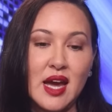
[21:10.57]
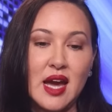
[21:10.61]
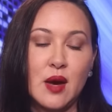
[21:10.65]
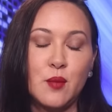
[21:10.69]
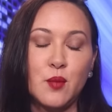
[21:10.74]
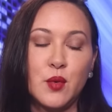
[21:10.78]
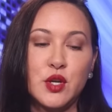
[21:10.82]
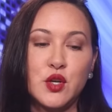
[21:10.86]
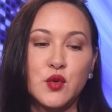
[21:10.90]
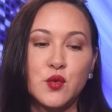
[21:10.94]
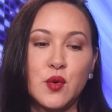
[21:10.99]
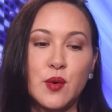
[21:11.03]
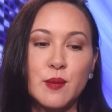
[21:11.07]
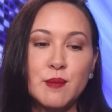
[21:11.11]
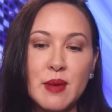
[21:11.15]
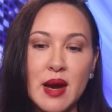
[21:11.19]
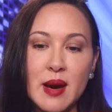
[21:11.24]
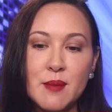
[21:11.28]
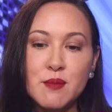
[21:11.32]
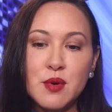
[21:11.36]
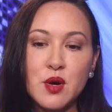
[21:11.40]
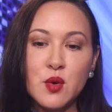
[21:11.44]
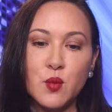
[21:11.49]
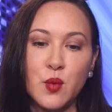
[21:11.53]
And when you
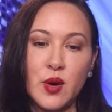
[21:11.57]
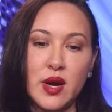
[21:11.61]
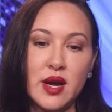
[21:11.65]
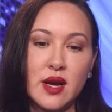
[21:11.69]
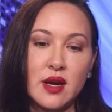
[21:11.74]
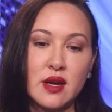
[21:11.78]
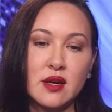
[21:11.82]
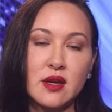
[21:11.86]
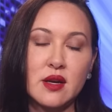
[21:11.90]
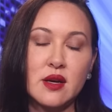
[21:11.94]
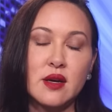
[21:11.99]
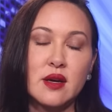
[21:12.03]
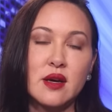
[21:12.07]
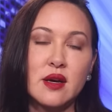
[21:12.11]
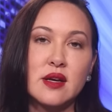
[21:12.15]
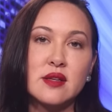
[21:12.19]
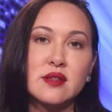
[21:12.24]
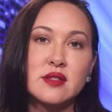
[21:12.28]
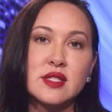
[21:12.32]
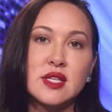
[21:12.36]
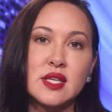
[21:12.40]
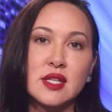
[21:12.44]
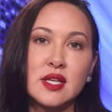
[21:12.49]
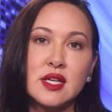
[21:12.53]
remember when
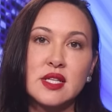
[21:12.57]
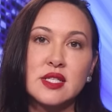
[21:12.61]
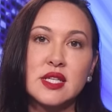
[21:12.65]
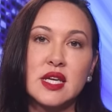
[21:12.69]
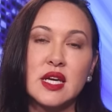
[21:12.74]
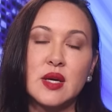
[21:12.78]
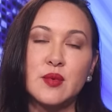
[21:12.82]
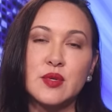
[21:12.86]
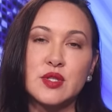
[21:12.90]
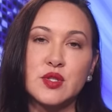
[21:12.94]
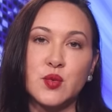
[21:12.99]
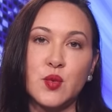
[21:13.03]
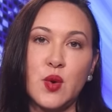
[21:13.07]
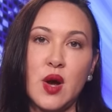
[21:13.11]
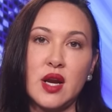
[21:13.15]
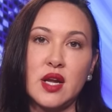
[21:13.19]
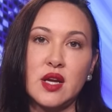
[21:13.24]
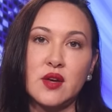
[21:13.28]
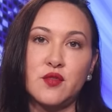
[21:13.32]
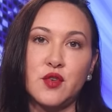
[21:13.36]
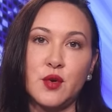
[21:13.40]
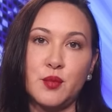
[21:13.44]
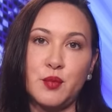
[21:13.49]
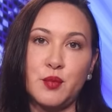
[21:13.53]
Zelensky was
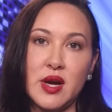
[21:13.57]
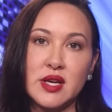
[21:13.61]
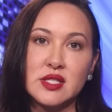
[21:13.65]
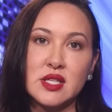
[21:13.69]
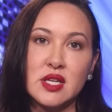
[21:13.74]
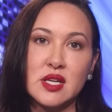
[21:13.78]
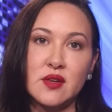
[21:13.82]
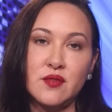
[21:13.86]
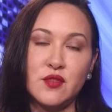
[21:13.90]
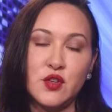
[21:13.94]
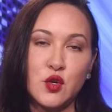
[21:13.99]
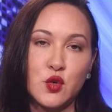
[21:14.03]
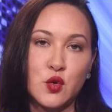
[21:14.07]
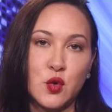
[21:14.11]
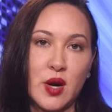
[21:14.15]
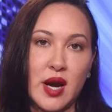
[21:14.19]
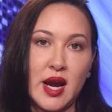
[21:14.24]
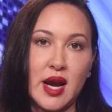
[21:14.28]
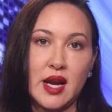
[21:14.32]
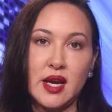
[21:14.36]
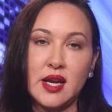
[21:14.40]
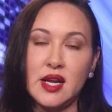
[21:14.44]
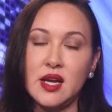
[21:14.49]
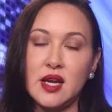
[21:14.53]
running for president of
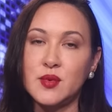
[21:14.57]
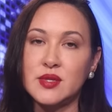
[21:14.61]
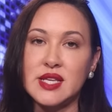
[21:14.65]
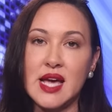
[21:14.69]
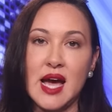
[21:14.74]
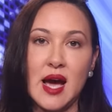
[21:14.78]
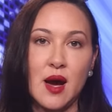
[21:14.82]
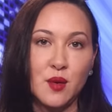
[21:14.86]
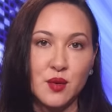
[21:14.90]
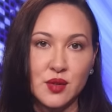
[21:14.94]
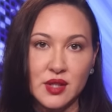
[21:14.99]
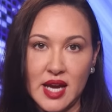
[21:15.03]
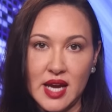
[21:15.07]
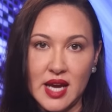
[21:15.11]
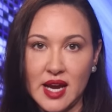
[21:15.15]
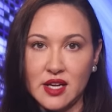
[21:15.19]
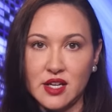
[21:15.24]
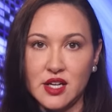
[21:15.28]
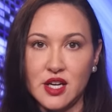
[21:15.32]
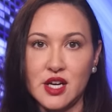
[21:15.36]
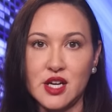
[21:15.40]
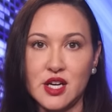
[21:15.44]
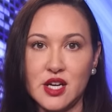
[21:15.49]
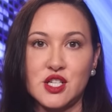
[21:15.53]
Ukraine. He was
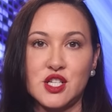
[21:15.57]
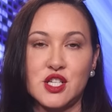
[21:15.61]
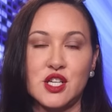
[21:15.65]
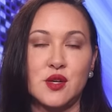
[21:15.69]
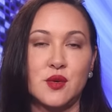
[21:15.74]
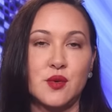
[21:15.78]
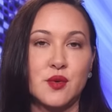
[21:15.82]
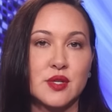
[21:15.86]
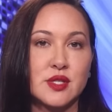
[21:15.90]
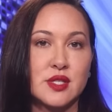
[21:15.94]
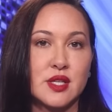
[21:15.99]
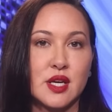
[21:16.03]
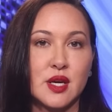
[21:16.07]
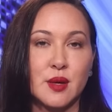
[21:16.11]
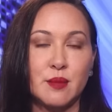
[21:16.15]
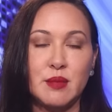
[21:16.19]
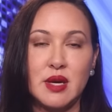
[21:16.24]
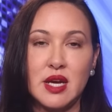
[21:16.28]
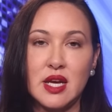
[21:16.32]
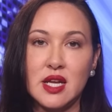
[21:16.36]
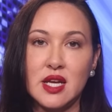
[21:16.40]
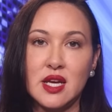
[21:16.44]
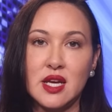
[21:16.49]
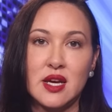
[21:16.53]
outlandish. He was a
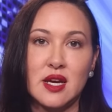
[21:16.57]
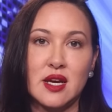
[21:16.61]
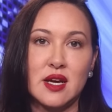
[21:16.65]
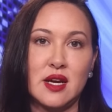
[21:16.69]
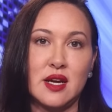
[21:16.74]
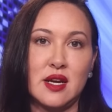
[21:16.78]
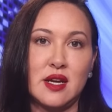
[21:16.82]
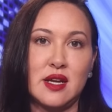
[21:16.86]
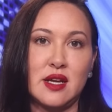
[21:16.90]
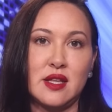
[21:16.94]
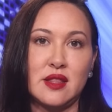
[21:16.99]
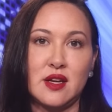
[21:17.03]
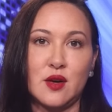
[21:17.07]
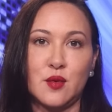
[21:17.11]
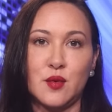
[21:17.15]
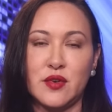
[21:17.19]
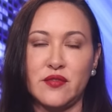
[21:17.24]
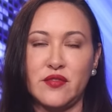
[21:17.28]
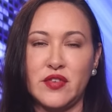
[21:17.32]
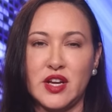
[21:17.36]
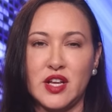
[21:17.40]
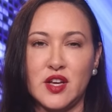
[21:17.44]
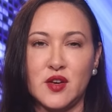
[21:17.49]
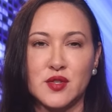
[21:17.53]
comedian. He, there
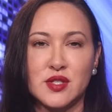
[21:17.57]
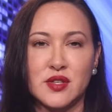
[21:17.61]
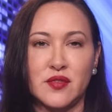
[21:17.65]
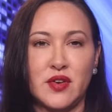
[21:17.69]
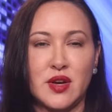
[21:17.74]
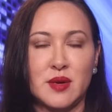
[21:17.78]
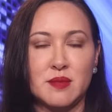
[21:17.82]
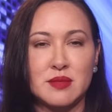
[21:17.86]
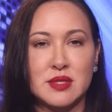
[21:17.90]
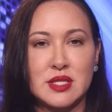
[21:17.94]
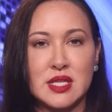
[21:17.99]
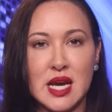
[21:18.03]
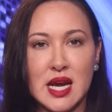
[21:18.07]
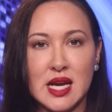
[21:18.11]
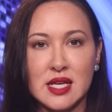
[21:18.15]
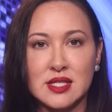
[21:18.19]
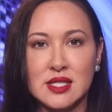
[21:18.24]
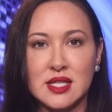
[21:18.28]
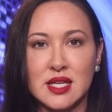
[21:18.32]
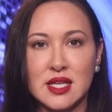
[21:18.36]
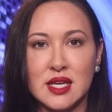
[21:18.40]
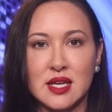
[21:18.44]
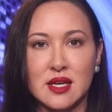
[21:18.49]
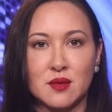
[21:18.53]
were videos of him
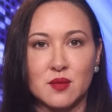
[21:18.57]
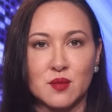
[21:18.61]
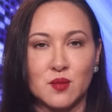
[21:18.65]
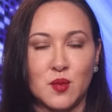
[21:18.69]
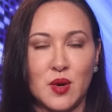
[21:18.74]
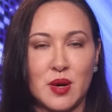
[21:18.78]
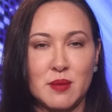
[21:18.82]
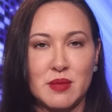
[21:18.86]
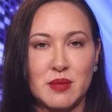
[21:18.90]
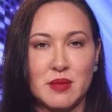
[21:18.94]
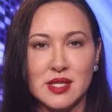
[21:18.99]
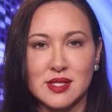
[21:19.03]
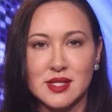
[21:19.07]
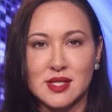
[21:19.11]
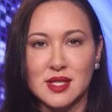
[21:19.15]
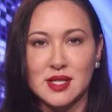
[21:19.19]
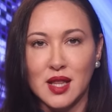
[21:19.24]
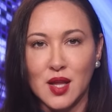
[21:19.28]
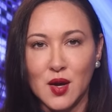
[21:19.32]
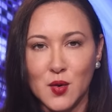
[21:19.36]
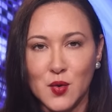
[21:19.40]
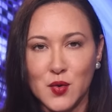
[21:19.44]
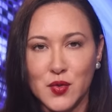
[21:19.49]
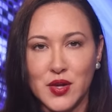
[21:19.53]
dancing in women's
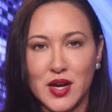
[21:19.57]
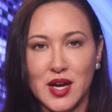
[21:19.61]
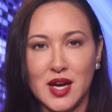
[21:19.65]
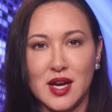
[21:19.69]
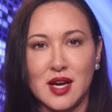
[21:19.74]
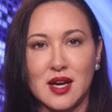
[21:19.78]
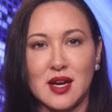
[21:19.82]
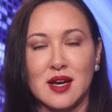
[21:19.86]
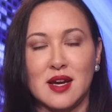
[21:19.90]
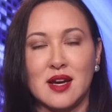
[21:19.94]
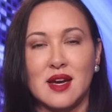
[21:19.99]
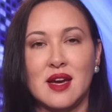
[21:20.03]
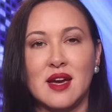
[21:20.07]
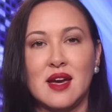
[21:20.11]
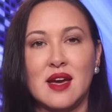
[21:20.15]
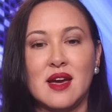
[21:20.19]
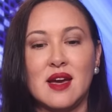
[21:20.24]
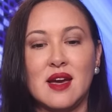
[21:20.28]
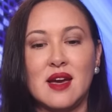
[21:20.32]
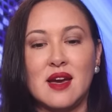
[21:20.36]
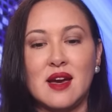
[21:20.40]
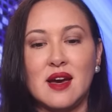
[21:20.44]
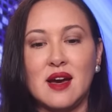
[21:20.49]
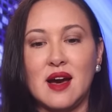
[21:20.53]
clothing
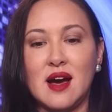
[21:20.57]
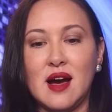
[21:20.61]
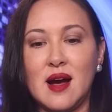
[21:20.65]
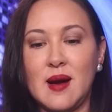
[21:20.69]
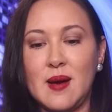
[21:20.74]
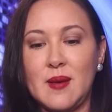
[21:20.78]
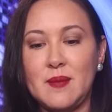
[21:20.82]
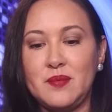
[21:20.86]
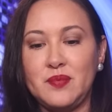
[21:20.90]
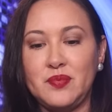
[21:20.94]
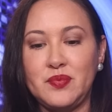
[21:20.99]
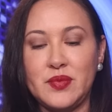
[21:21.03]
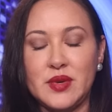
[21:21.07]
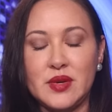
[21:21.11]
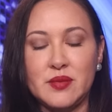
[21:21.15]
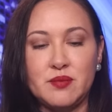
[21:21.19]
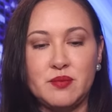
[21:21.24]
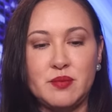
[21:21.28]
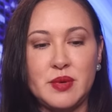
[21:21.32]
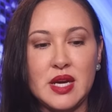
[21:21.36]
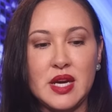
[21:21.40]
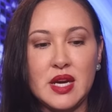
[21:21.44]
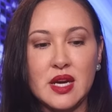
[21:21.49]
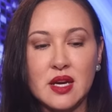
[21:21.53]
um,
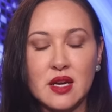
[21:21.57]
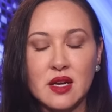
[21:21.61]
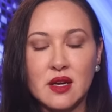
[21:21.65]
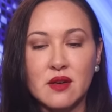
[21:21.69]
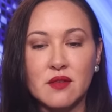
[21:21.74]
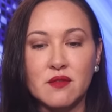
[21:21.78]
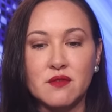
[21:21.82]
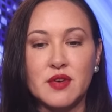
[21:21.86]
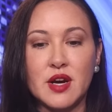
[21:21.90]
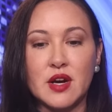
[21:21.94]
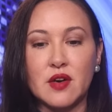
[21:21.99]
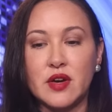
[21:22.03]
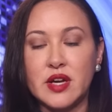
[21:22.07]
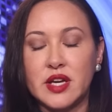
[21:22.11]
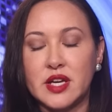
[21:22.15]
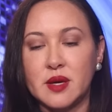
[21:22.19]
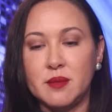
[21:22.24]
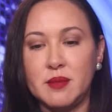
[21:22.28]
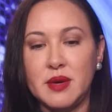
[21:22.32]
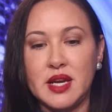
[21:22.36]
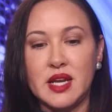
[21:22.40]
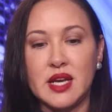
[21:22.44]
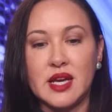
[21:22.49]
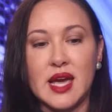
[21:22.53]
being very
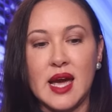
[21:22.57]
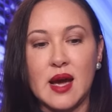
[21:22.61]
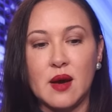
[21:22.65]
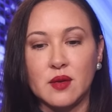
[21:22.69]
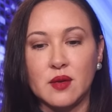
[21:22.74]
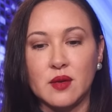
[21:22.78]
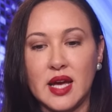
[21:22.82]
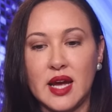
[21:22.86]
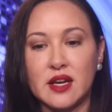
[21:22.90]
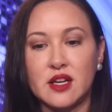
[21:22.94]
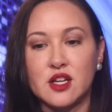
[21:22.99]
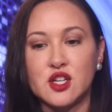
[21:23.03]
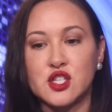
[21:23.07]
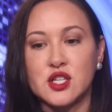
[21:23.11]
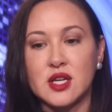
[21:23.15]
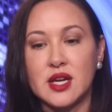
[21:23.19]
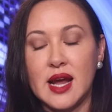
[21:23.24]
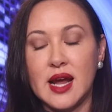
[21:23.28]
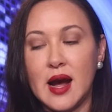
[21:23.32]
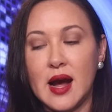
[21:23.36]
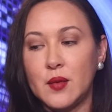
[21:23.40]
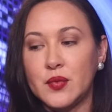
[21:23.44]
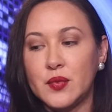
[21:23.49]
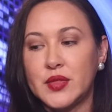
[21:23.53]
comedic, outlandish,
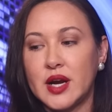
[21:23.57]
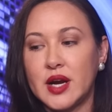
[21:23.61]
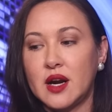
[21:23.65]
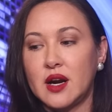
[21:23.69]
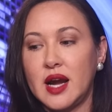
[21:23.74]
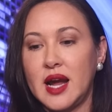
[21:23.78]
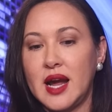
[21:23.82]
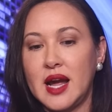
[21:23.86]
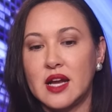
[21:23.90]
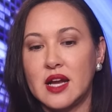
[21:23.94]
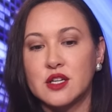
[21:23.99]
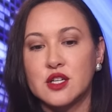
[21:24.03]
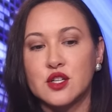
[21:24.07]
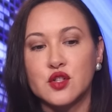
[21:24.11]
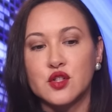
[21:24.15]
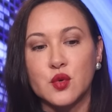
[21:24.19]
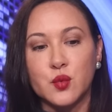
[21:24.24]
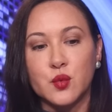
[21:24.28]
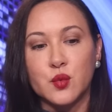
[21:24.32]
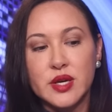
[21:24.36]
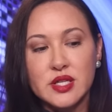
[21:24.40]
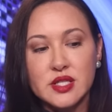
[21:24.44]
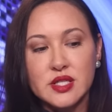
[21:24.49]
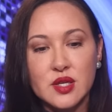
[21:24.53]
and out there. And
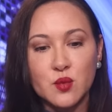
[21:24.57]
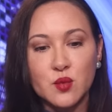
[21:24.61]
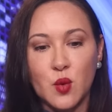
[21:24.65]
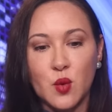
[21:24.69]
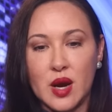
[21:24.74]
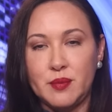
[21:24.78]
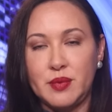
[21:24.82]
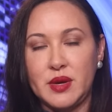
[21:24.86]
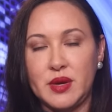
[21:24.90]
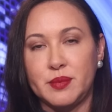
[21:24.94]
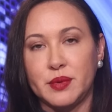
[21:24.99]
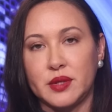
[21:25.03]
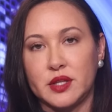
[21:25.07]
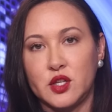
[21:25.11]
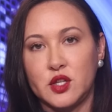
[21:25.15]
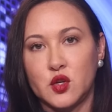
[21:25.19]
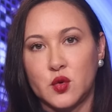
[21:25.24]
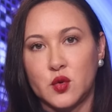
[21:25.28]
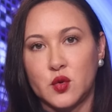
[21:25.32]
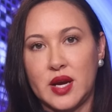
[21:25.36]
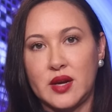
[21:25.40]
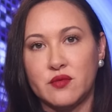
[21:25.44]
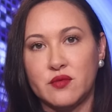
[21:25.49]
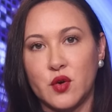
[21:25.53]
the reason why people in
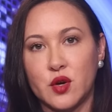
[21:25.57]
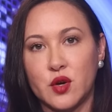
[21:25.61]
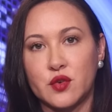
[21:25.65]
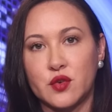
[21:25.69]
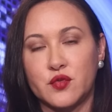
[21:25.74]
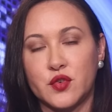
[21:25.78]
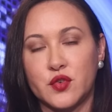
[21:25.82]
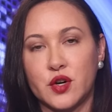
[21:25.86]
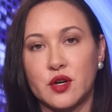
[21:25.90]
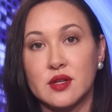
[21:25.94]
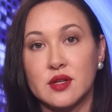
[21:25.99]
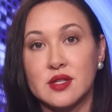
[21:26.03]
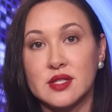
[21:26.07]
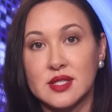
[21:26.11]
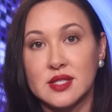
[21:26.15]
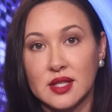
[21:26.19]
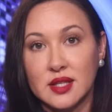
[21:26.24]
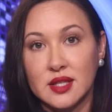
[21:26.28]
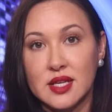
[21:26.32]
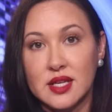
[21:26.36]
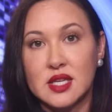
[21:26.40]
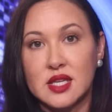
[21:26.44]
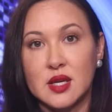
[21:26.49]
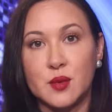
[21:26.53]
Ukraine voted for
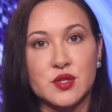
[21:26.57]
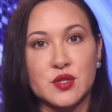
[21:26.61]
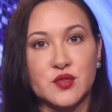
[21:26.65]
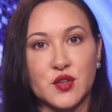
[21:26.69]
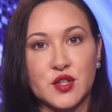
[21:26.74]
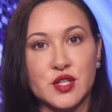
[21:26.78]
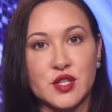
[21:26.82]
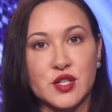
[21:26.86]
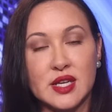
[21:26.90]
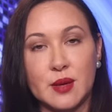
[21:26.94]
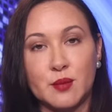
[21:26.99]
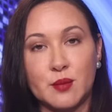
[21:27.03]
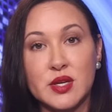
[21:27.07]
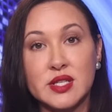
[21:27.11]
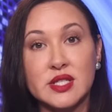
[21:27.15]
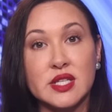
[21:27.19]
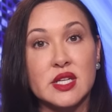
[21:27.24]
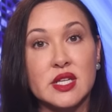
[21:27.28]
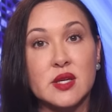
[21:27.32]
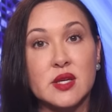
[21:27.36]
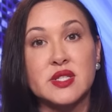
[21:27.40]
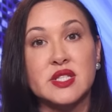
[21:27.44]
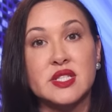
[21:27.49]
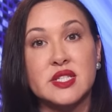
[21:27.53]
Zelensky was for the same
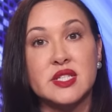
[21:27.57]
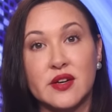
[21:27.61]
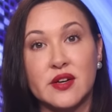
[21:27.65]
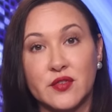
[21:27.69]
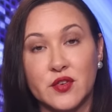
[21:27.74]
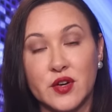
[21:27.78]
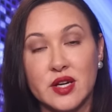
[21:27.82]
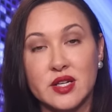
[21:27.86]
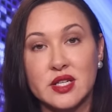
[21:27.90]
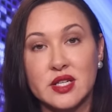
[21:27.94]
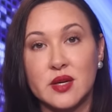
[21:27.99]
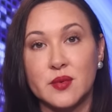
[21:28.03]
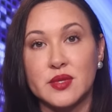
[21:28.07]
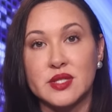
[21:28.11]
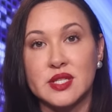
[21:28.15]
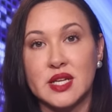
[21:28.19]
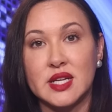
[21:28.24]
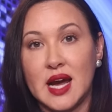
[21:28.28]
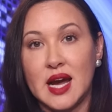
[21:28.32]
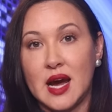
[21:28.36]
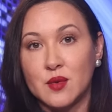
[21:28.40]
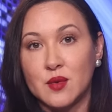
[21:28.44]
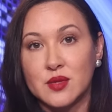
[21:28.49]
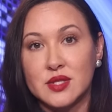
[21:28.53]
reason. He was different, he
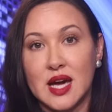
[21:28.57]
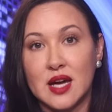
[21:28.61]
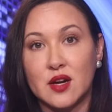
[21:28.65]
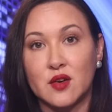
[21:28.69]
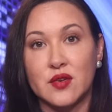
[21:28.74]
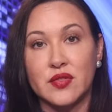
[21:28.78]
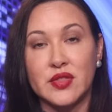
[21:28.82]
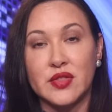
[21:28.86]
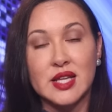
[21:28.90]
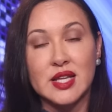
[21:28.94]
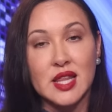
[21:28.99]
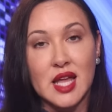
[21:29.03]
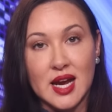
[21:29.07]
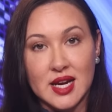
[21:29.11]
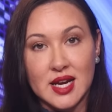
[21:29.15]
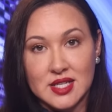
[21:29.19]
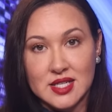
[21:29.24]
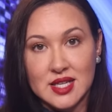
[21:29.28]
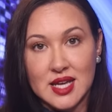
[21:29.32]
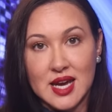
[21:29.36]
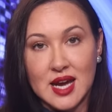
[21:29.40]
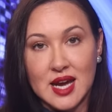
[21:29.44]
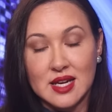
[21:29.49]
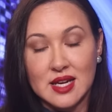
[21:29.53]
was an outsider, and they
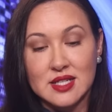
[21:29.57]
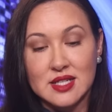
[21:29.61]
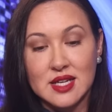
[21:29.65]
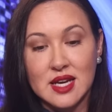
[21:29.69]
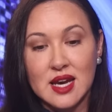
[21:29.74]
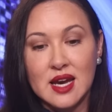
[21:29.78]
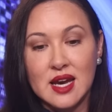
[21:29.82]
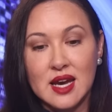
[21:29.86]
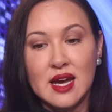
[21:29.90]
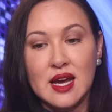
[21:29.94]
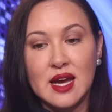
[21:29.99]
liked that.